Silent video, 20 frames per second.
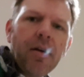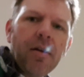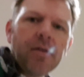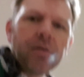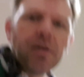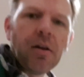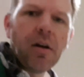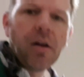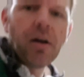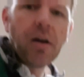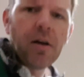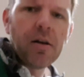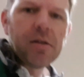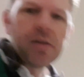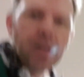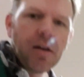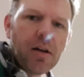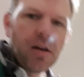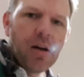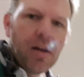So like I
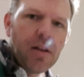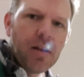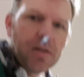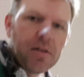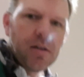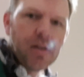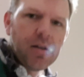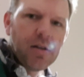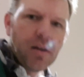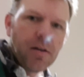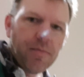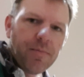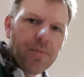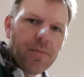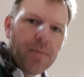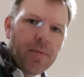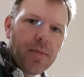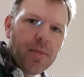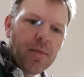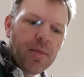said earlier, this is a
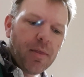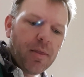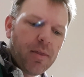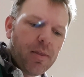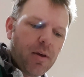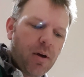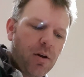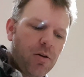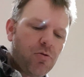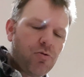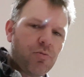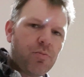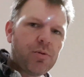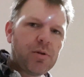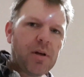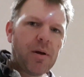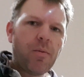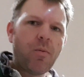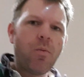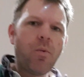
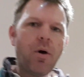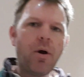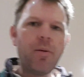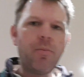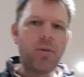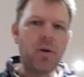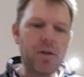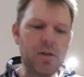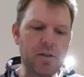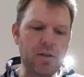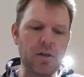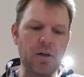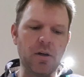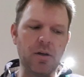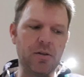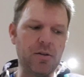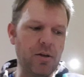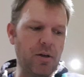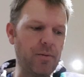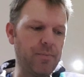100% white bread
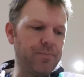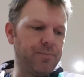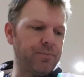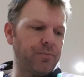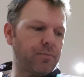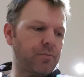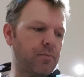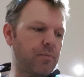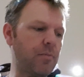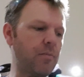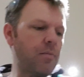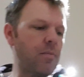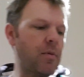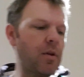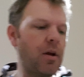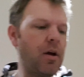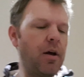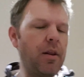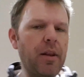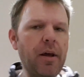starter,
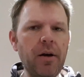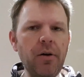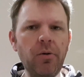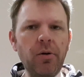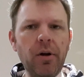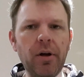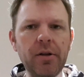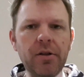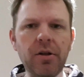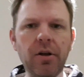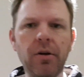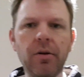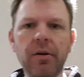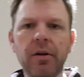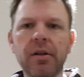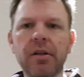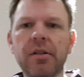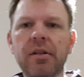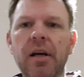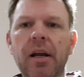and then all I do,
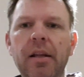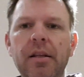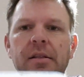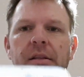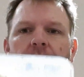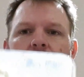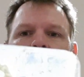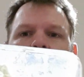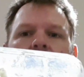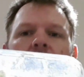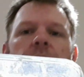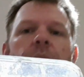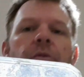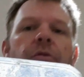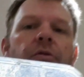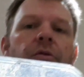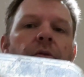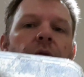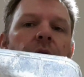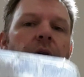exactly the same as I did
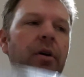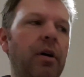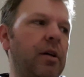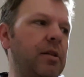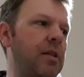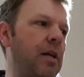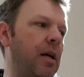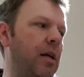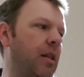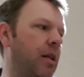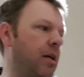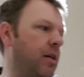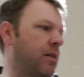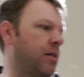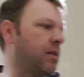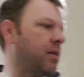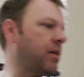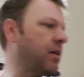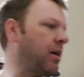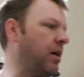before, I take this,